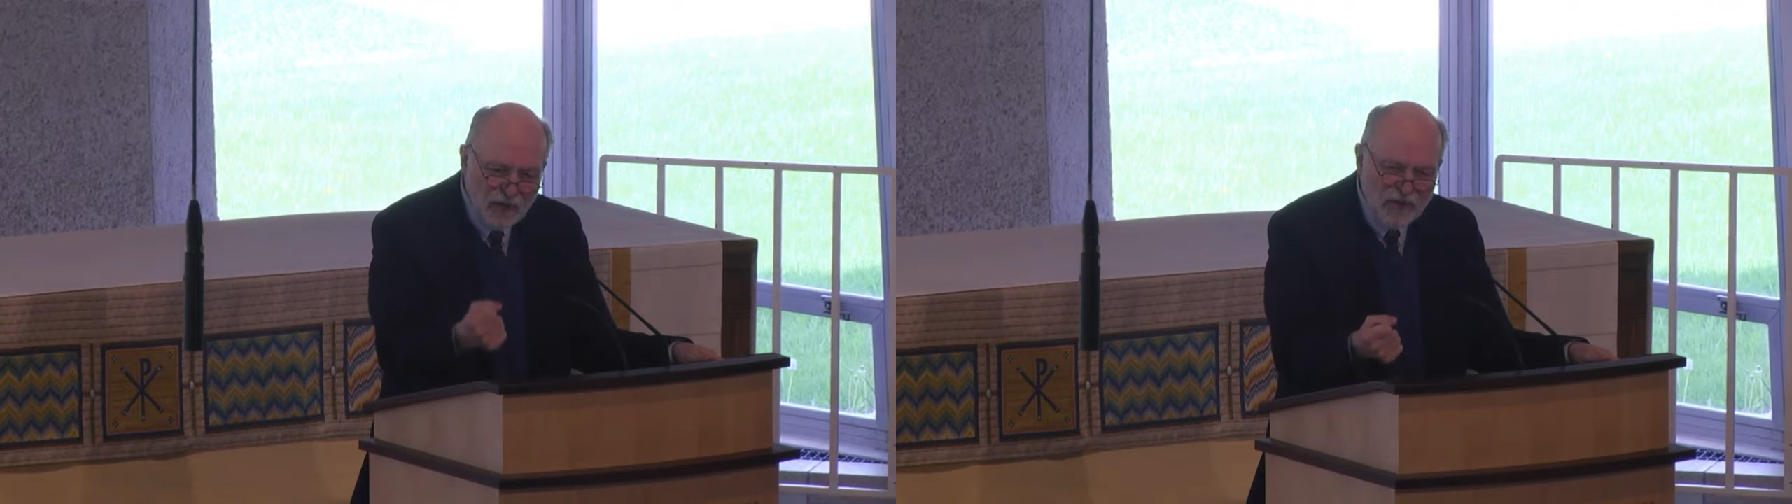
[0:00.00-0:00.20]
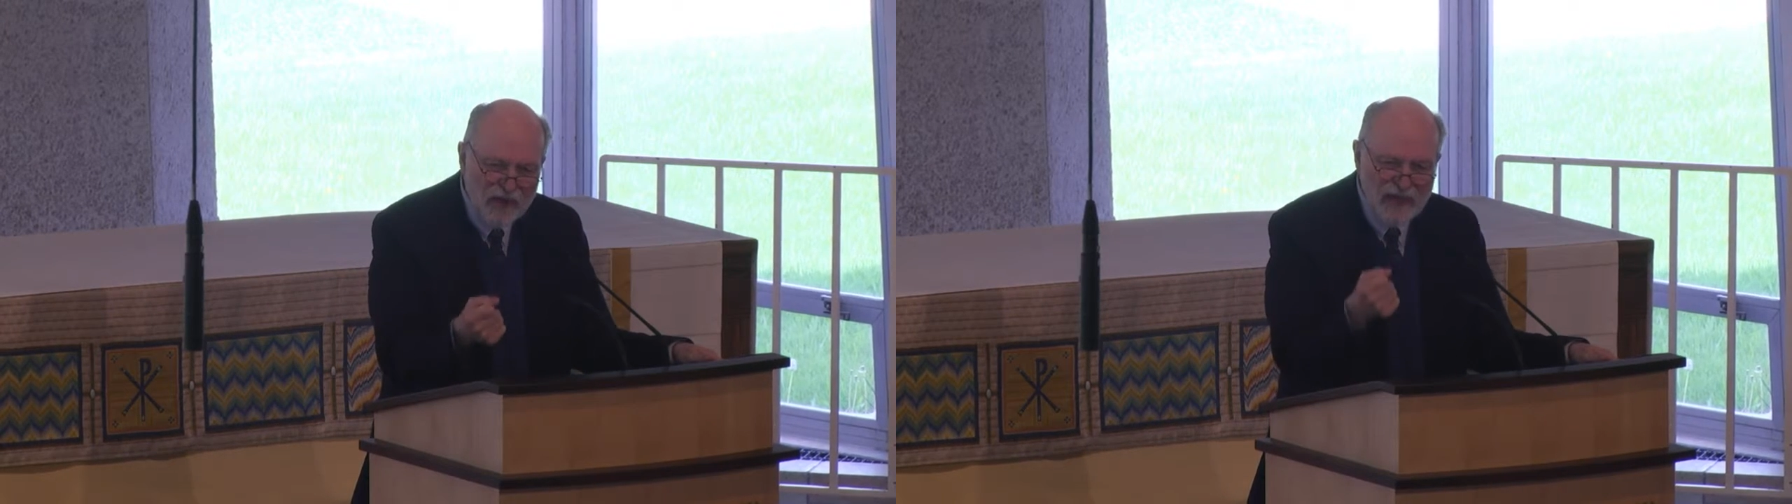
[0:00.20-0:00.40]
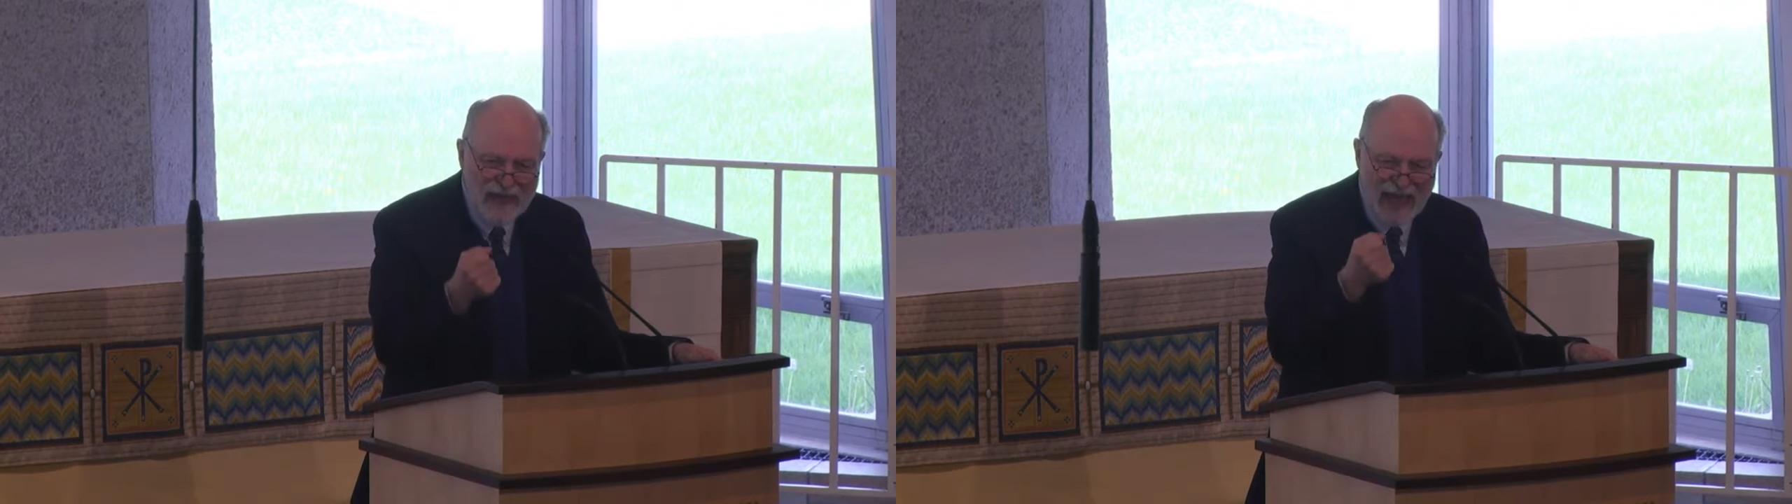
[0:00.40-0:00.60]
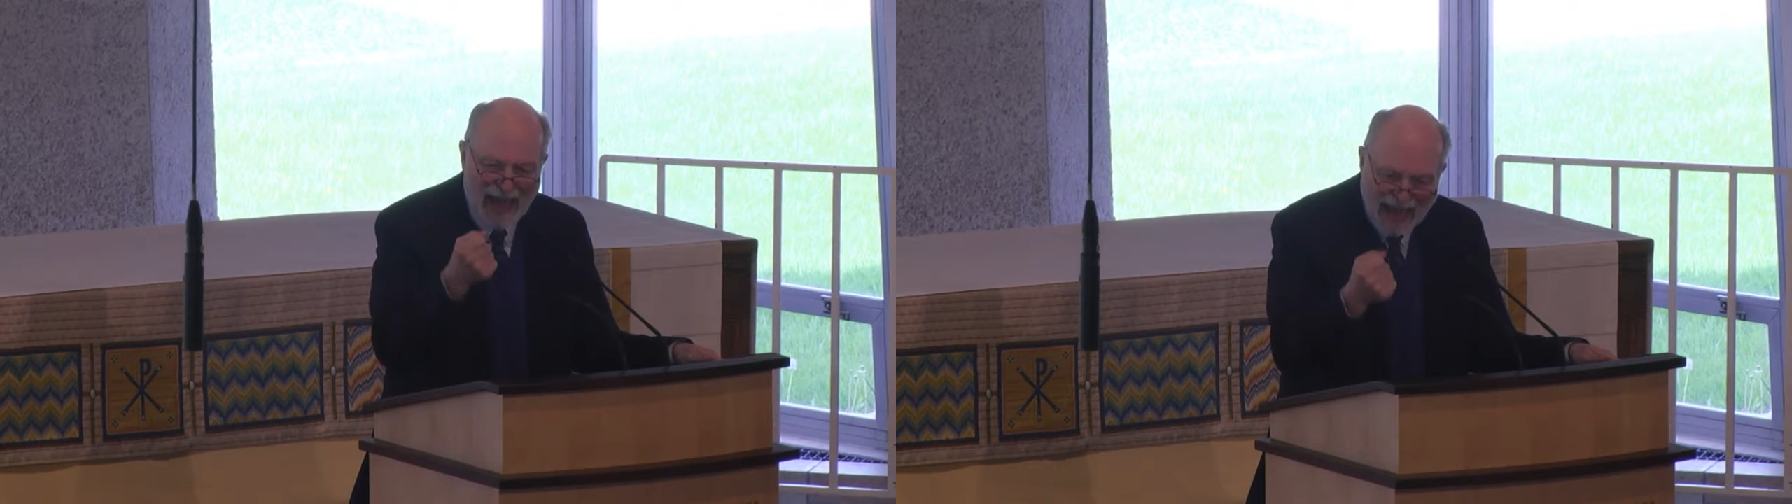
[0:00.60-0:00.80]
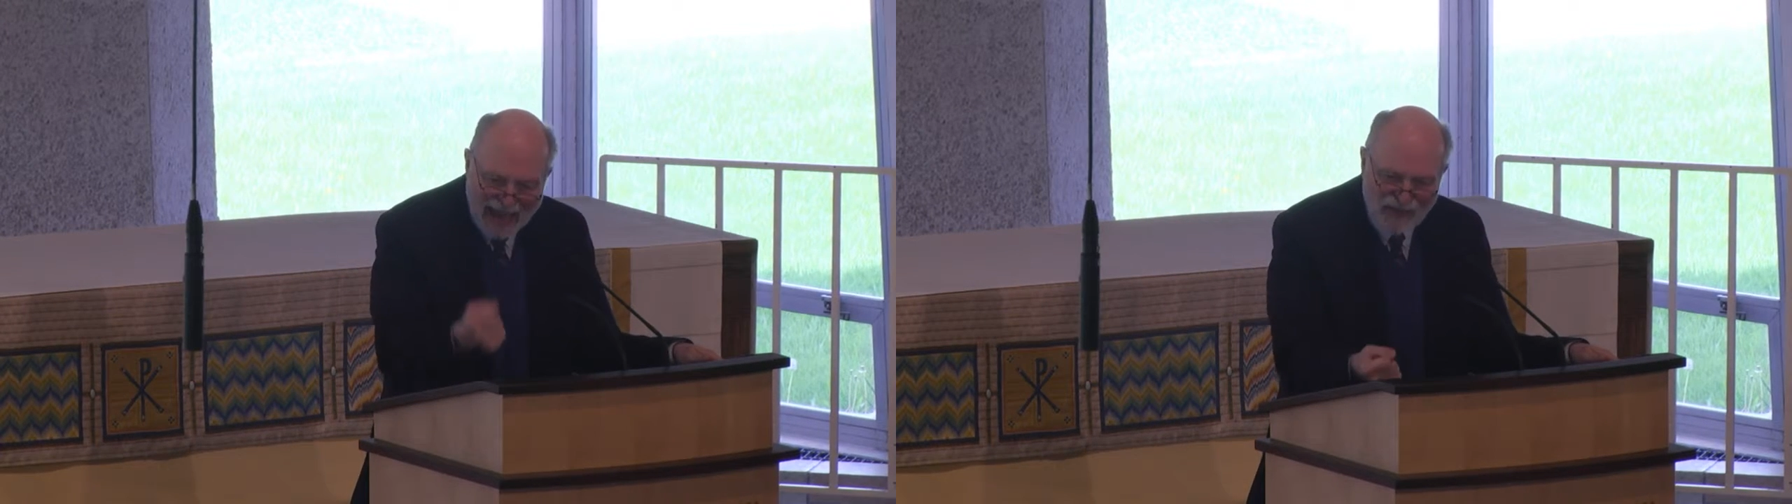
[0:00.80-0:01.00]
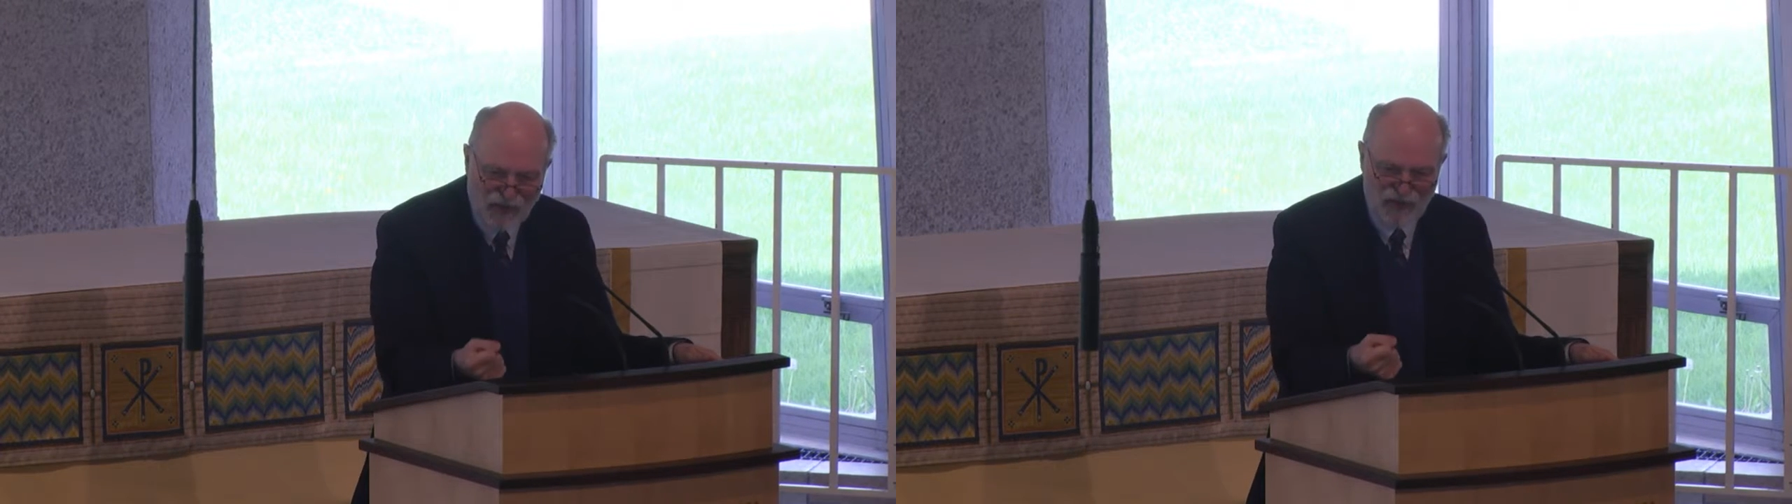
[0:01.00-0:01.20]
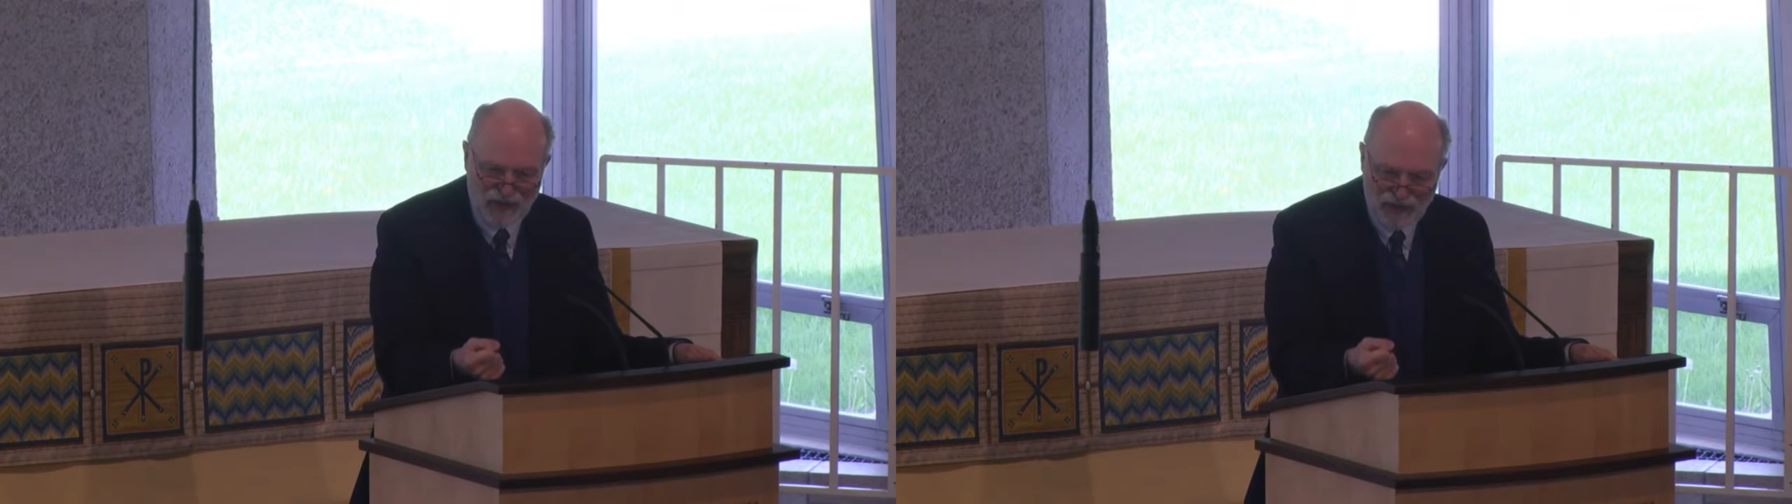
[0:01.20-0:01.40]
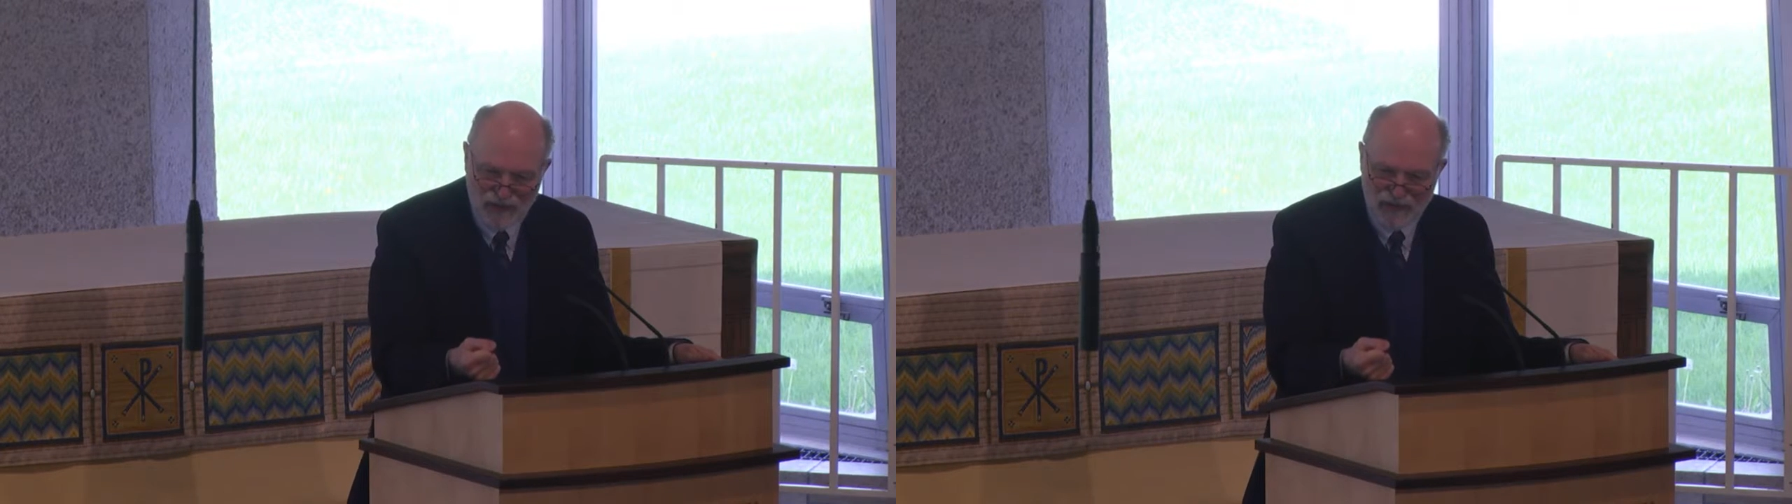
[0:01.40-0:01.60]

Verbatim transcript: earthy action